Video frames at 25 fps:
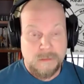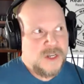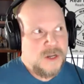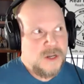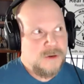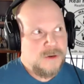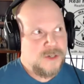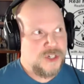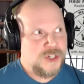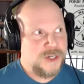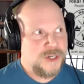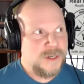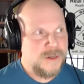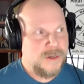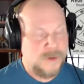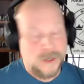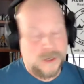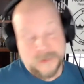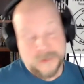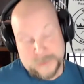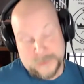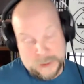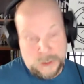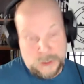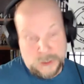notion not
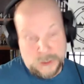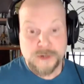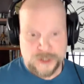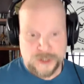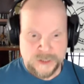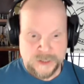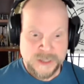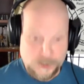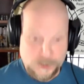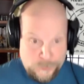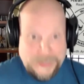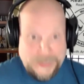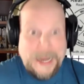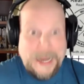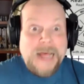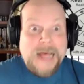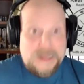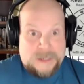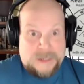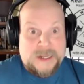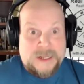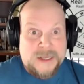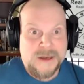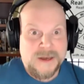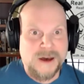even the notion the
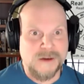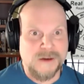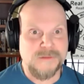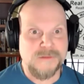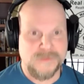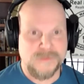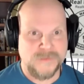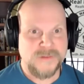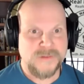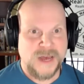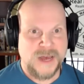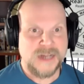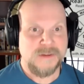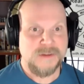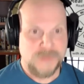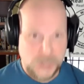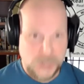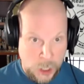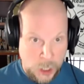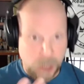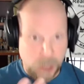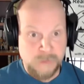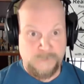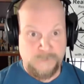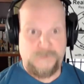reality of kind of the
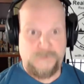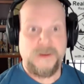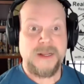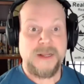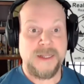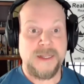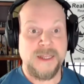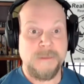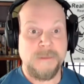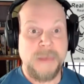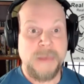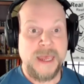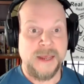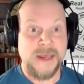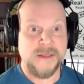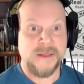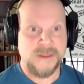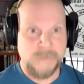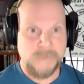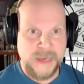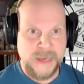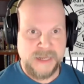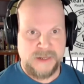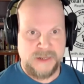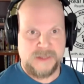unfeeling man the
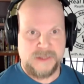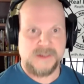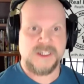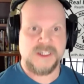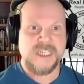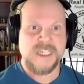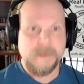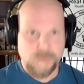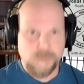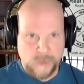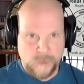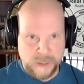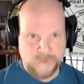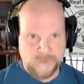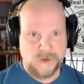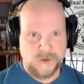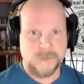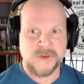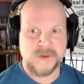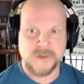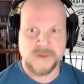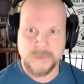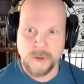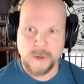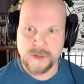man that is separated from
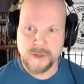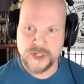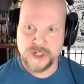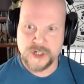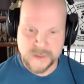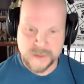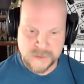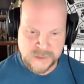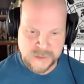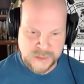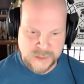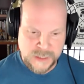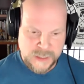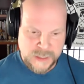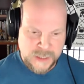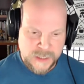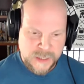his emotions